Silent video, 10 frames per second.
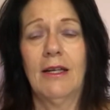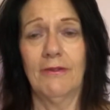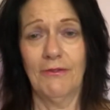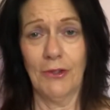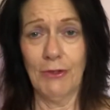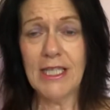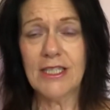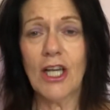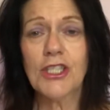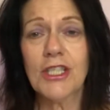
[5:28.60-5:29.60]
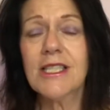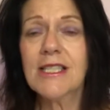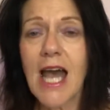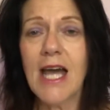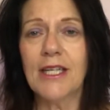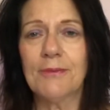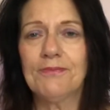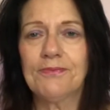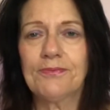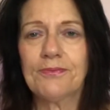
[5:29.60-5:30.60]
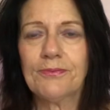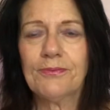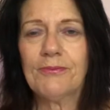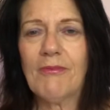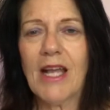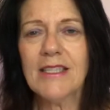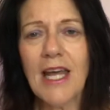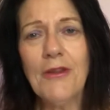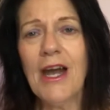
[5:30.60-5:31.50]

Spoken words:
for the reason I just said. So